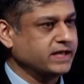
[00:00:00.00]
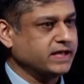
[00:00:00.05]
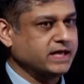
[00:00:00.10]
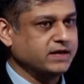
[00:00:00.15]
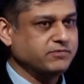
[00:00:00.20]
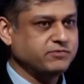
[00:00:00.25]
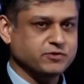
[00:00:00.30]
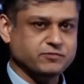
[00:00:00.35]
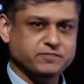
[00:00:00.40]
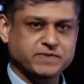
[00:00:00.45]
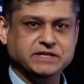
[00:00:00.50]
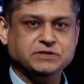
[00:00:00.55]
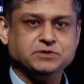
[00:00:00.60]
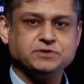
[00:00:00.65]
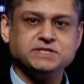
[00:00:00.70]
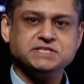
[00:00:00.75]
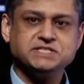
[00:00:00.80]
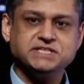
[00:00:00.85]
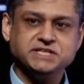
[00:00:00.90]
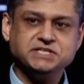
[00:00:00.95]
If you've been through
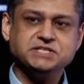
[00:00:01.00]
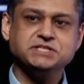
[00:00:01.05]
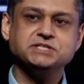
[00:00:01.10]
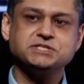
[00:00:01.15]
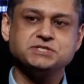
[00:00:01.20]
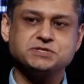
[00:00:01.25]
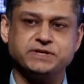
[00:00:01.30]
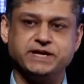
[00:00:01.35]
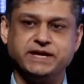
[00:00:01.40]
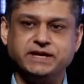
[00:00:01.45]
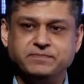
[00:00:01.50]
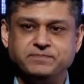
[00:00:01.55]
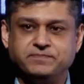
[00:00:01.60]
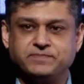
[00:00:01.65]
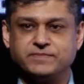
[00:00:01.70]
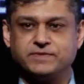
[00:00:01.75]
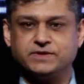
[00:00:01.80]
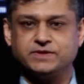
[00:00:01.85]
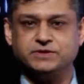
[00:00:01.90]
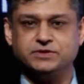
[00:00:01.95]
the sessions today,
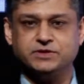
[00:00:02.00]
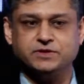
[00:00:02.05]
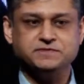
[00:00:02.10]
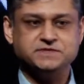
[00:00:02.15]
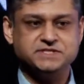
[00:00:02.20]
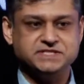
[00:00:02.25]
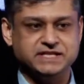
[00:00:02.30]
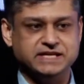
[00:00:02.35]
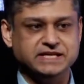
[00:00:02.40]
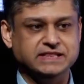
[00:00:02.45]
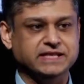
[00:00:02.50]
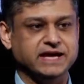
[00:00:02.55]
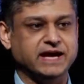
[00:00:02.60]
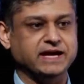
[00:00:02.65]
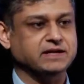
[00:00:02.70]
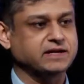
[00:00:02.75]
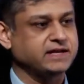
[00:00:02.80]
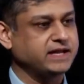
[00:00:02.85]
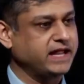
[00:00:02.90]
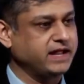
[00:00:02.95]
you've seen
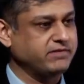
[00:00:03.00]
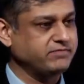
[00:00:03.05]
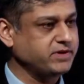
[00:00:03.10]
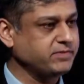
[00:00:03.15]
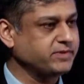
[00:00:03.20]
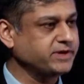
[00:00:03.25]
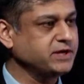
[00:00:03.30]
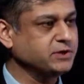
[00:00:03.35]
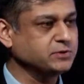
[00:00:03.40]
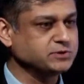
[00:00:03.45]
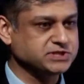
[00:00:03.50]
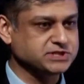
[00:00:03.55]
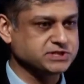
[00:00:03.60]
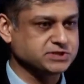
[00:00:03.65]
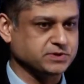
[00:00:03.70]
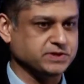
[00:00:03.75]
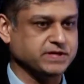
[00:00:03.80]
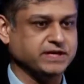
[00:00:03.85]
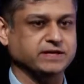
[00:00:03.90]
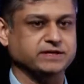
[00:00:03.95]
that everybody who
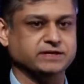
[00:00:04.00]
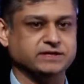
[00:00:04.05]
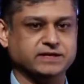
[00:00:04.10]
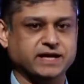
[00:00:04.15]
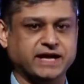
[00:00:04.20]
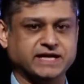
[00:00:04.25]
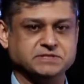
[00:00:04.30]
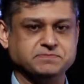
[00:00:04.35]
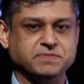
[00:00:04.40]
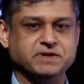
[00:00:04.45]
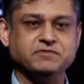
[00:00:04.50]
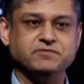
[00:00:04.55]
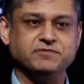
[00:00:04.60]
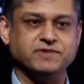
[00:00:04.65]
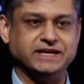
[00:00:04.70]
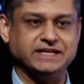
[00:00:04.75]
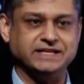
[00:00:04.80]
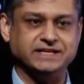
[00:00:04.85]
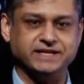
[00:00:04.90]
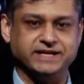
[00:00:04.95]
stood here has been
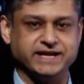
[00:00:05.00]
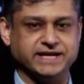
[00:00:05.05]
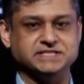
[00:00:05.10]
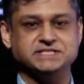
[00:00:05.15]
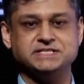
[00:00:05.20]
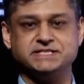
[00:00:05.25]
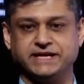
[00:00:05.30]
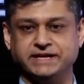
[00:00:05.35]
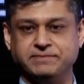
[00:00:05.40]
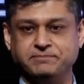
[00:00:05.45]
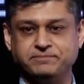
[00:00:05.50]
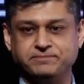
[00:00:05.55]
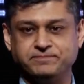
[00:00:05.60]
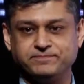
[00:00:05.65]
fighting against time.